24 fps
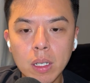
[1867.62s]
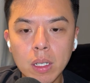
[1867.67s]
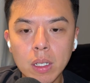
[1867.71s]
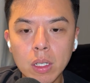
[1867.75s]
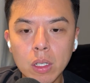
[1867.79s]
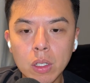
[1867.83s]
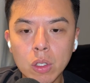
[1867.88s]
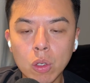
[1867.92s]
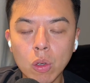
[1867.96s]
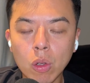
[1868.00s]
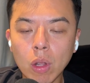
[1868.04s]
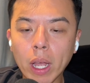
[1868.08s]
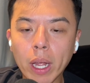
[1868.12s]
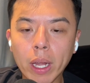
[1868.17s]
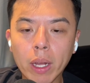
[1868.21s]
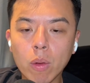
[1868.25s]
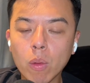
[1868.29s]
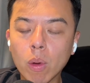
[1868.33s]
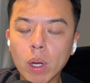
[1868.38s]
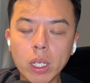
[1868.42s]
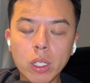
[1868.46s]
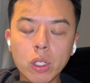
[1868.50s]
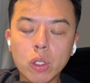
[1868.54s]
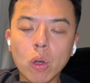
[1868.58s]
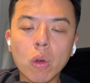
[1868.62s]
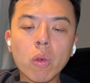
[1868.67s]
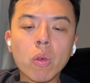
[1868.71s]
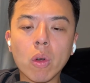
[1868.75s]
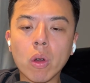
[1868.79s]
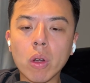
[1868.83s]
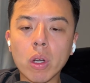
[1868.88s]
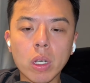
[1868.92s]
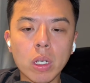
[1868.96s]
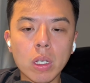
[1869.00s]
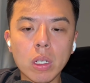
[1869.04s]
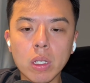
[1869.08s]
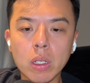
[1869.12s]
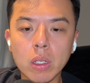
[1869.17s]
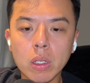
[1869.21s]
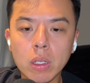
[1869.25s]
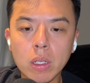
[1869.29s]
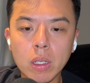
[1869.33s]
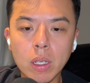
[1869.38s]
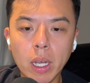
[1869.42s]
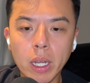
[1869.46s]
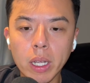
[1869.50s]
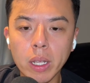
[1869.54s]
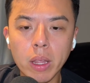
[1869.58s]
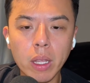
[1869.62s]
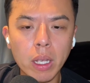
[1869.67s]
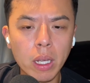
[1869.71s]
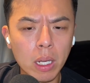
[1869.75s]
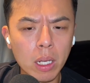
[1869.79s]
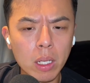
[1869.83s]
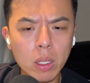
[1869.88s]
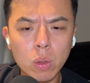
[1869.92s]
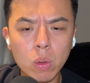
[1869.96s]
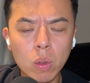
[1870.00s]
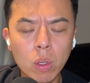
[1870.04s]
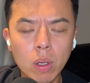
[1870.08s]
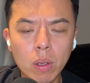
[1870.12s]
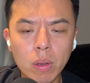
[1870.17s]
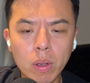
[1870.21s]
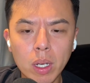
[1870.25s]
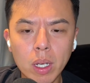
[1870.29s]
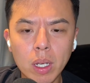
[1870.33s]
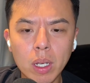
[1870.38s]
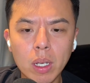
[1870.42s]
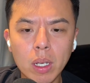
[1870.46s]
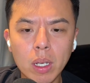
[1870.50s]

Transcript: So like what Joe Rogan does, I think, as well, right?